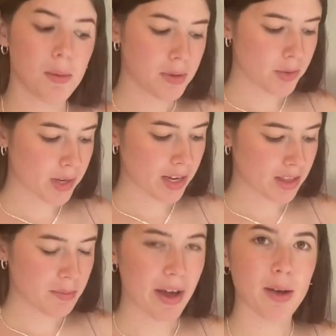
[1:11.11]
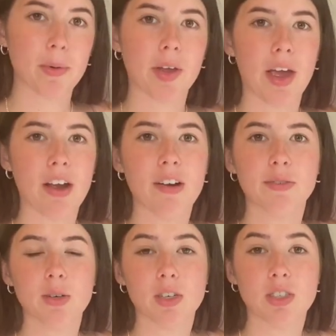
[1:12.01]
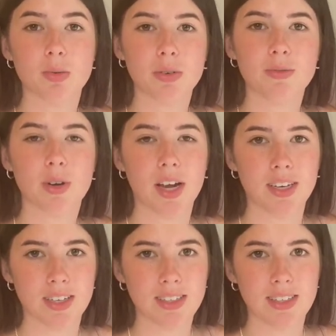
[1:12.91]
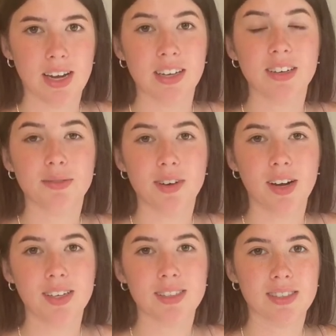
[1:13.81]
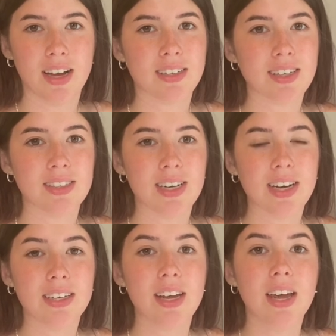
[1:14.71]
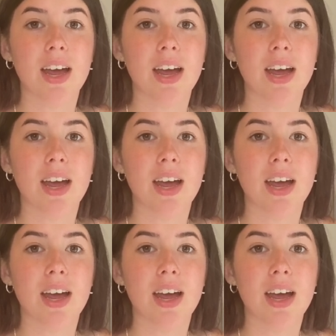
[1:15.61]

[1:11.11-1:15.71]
but you can get the MacBook Air if you're a student for $8.99. If not, it is $9.99.